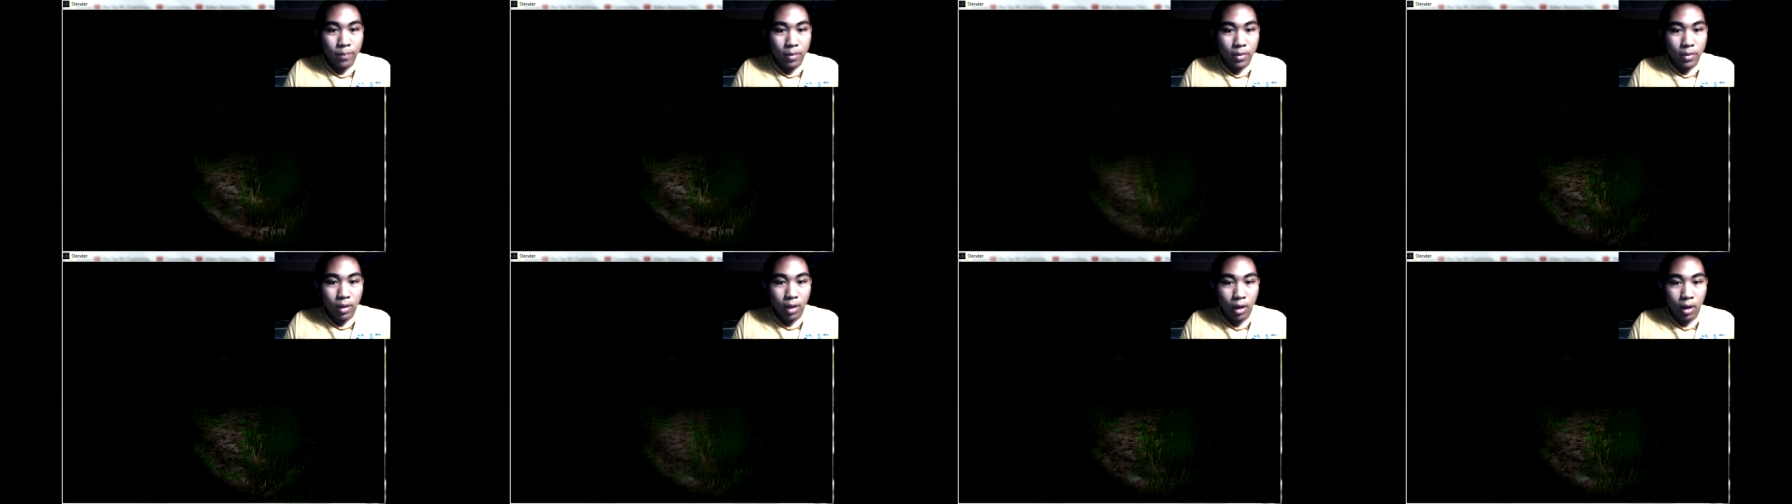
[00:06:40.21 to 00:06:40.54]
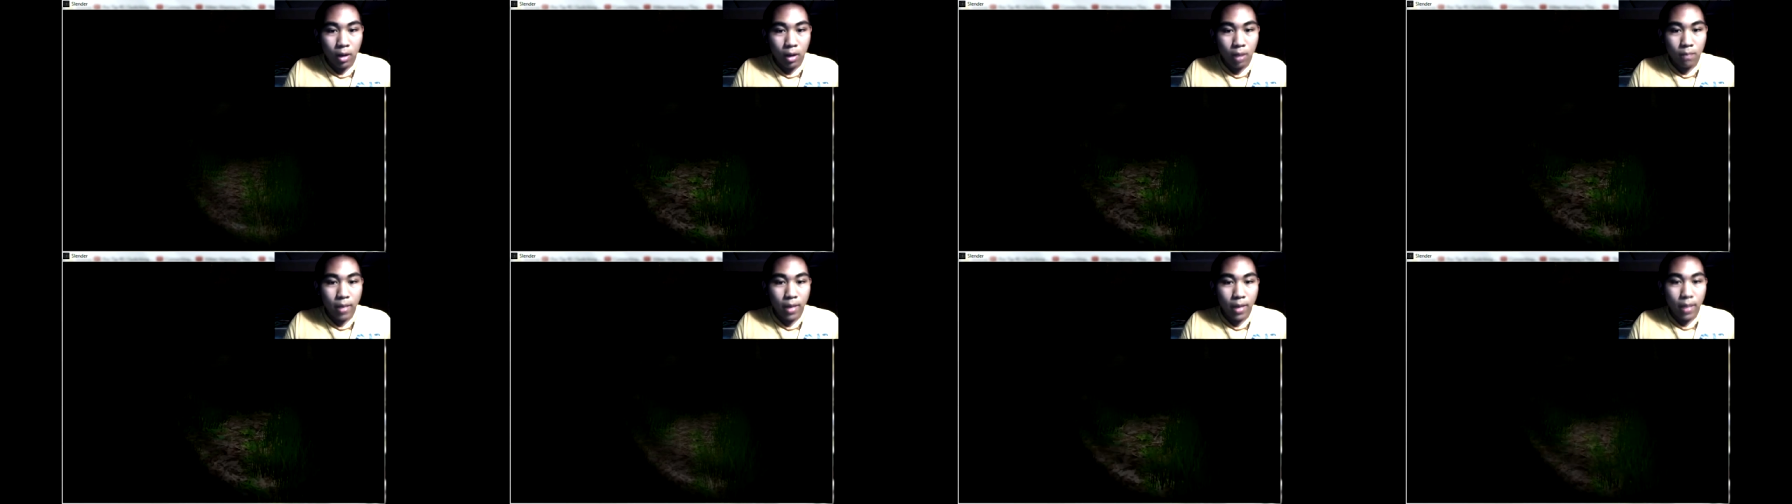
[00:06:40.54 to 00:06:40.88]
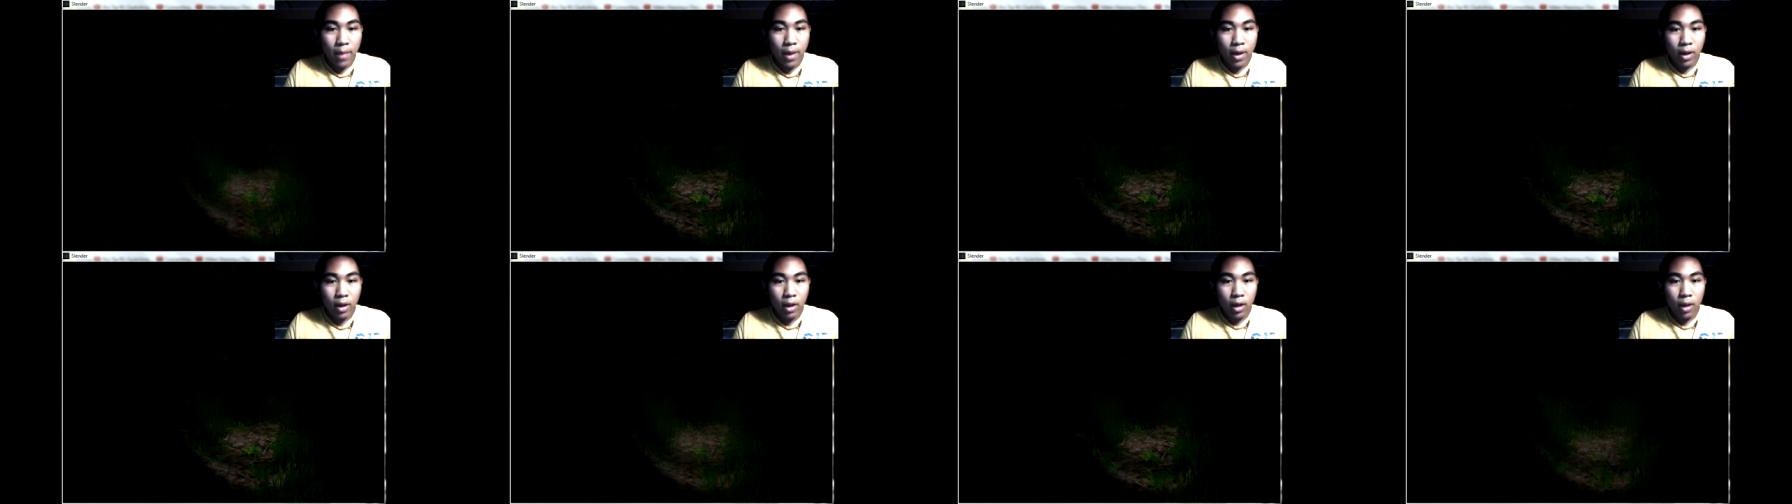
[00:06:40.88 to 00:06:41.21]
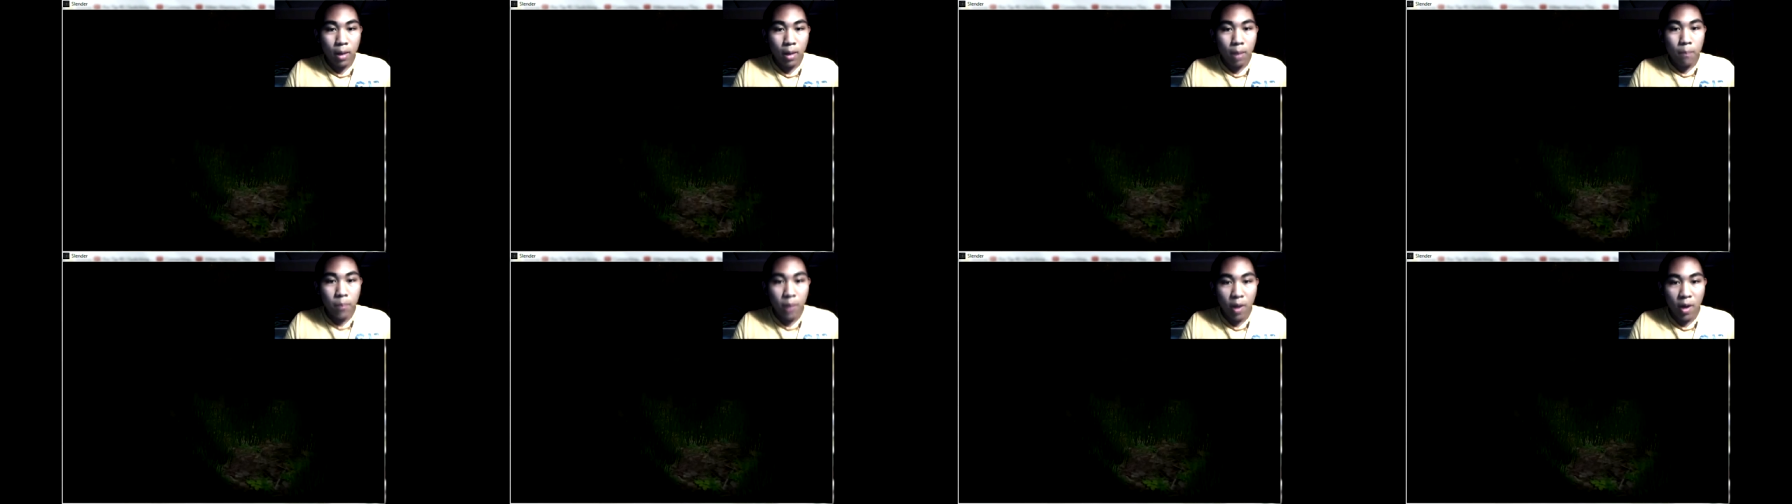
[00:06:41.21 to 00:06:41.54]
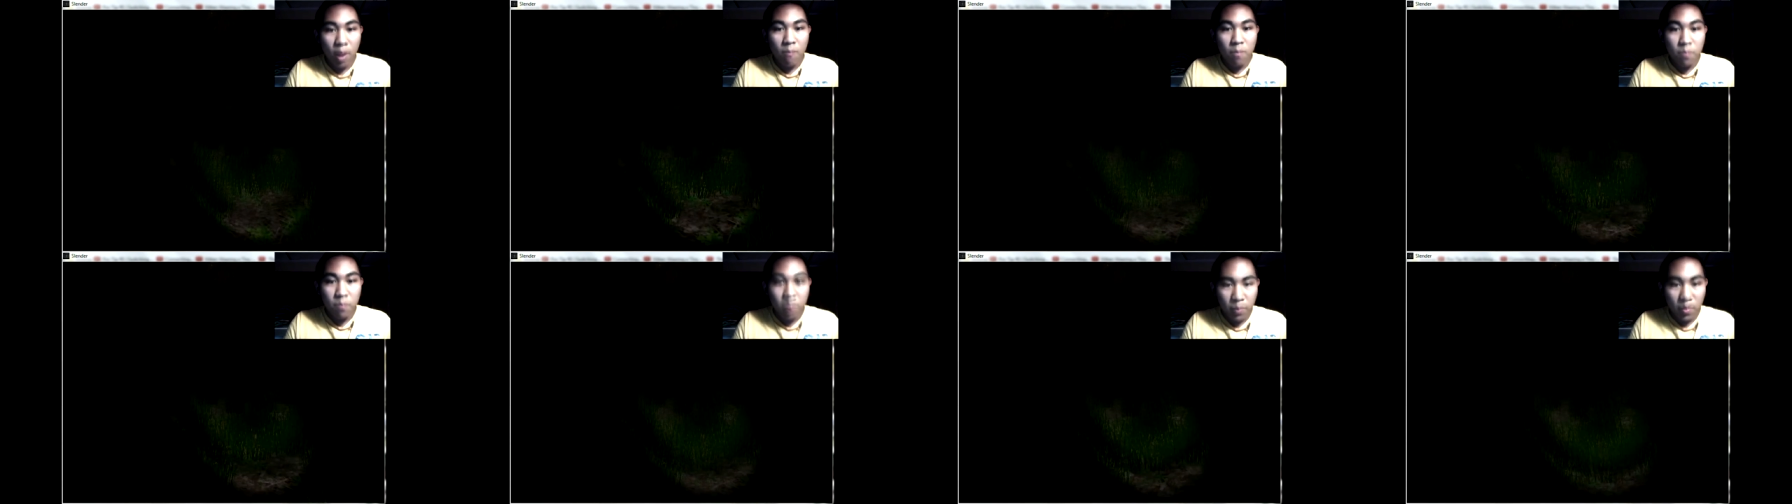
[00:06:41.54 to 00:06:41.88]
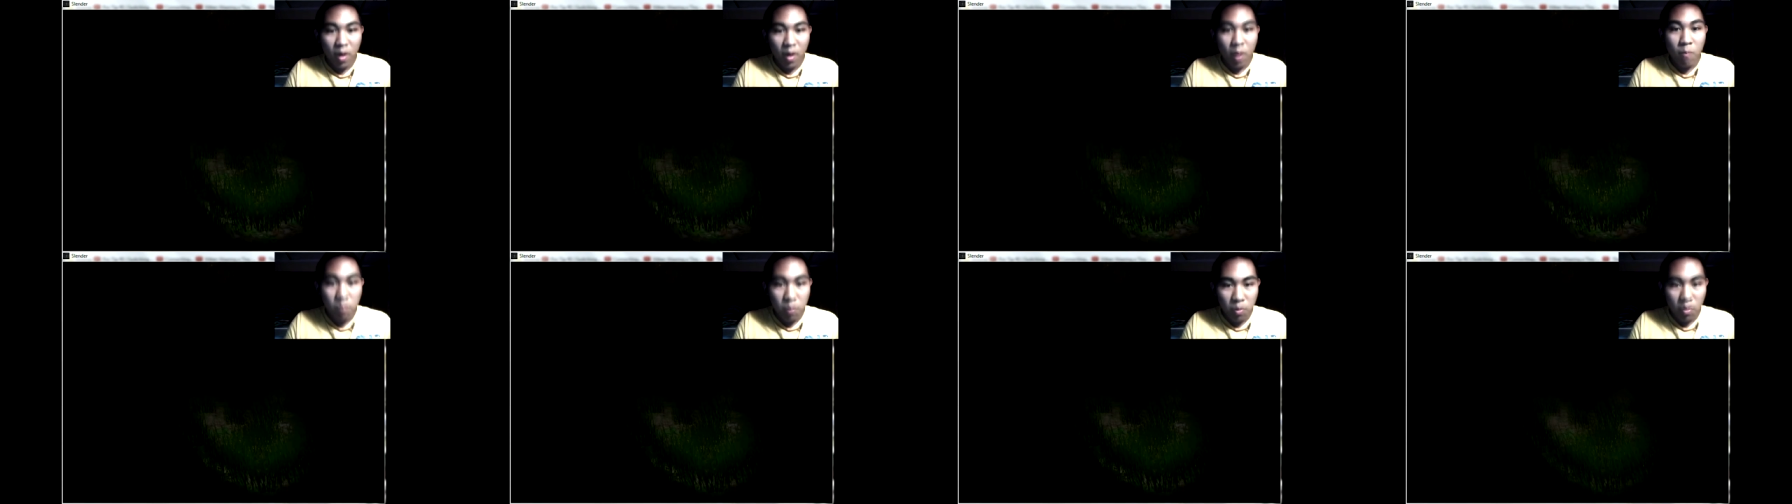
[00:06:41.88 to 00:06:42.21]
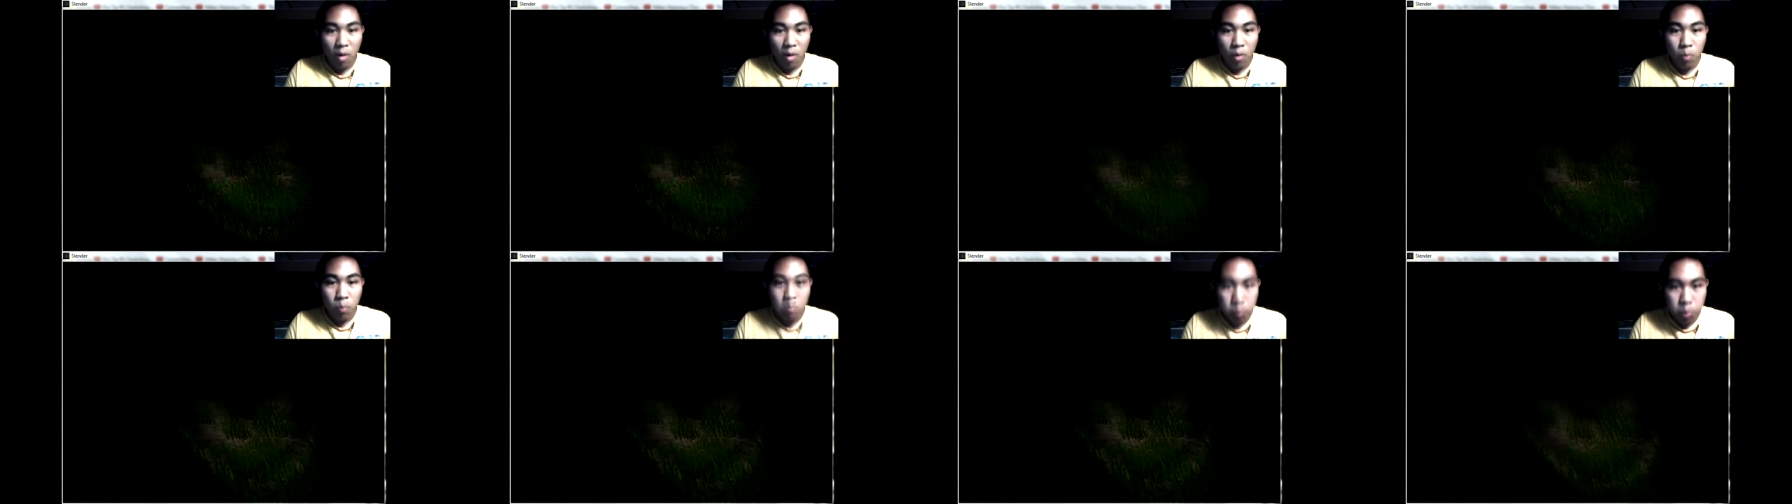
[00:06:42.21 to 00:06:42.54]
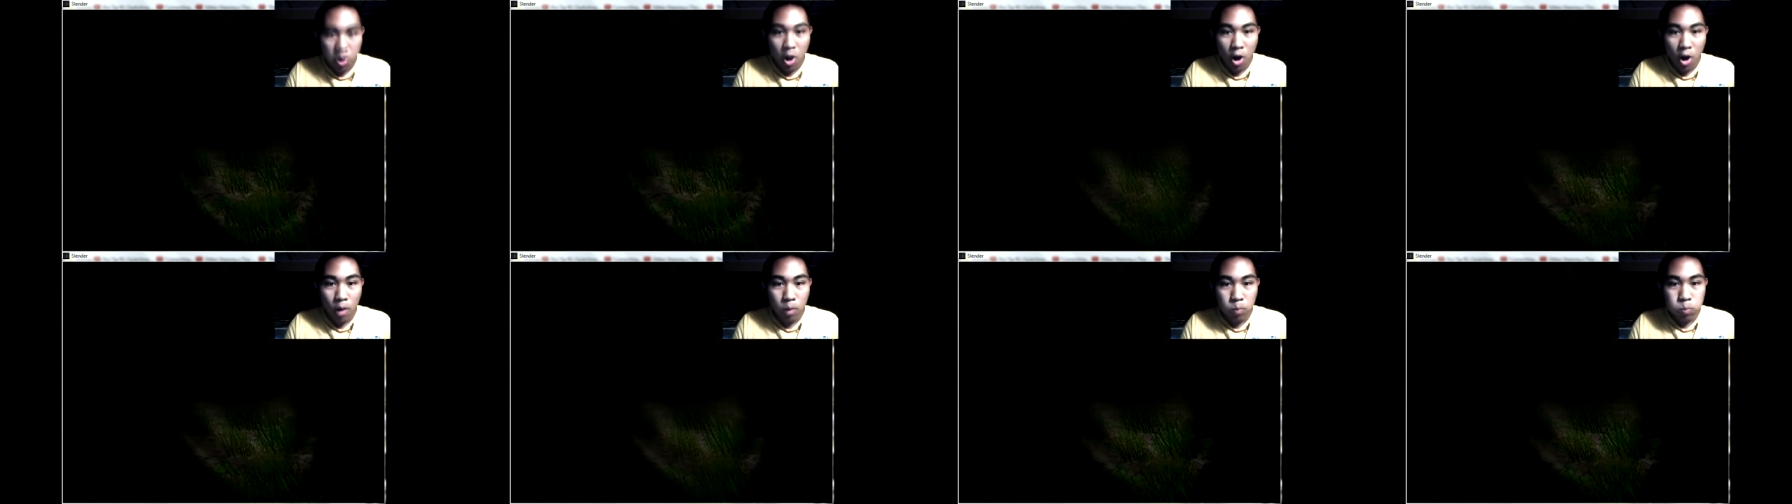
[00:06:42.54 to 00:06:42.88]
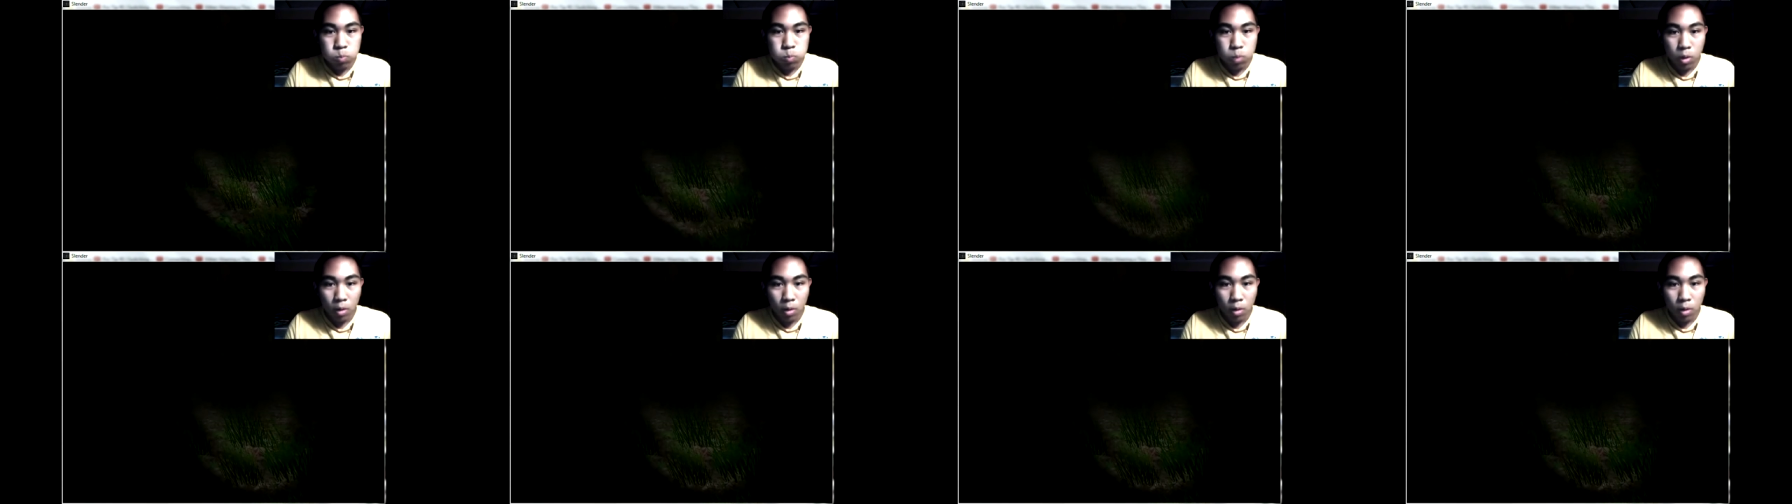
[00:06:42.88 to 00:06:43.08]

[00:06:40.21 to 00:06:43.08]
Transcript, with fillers: Um, how about a uh, bump, bump, bump, bump.